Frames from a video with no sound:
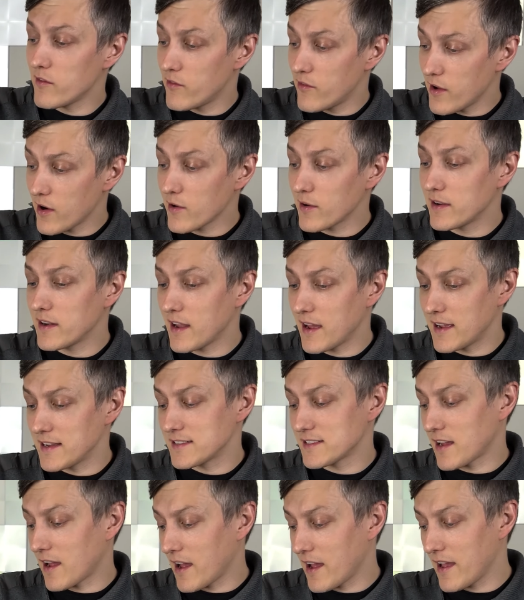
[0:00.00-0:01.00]
very
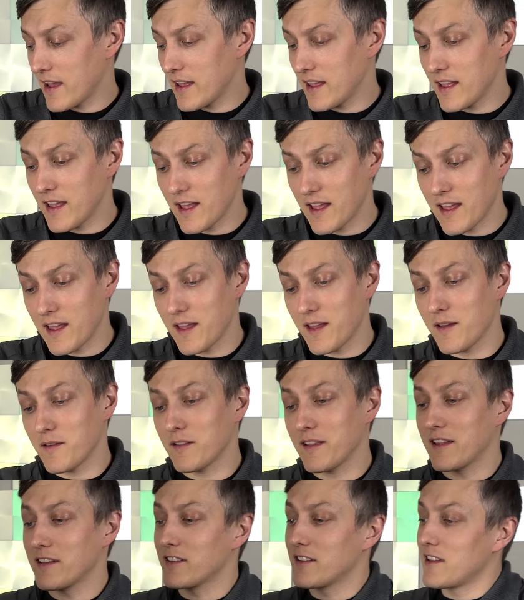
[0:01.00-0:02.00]
nice.
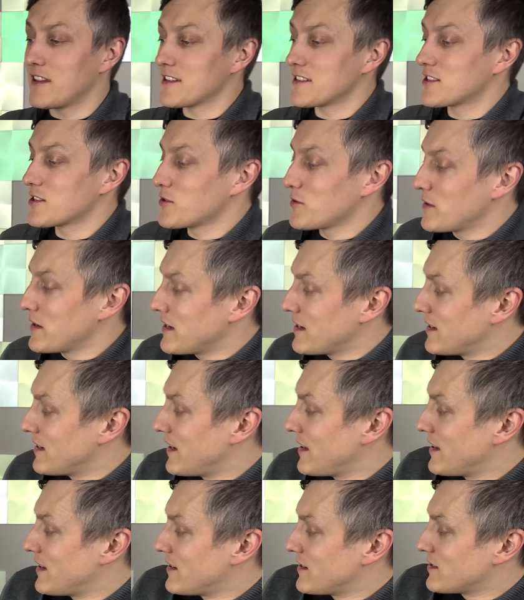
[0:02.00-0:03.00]
Like this
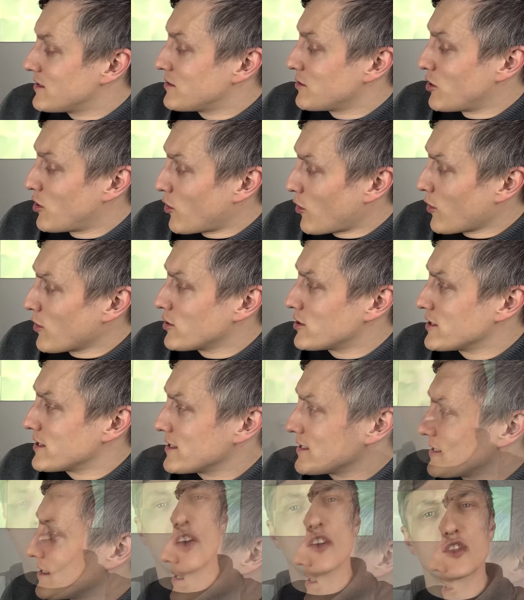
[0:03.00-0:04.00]
screen is
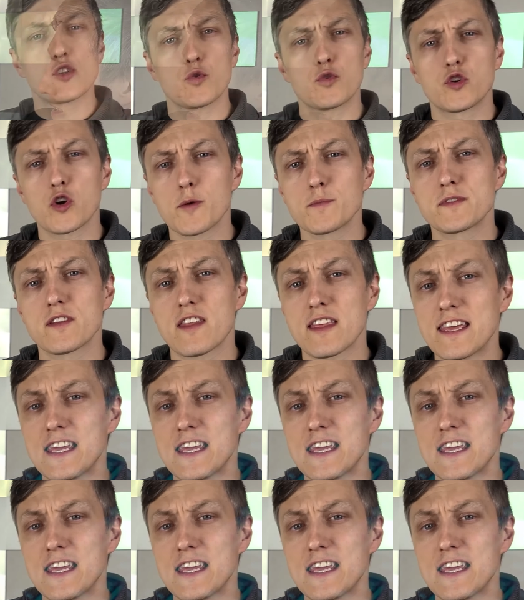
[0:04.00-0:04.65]
gorgeous. So in terms of the